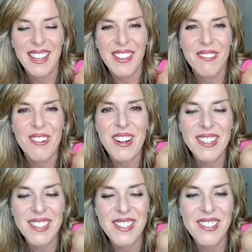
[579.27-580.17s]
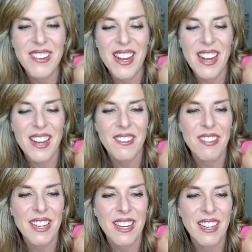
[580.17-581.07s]
the rocks that you have
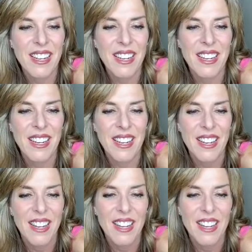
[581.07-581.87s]
and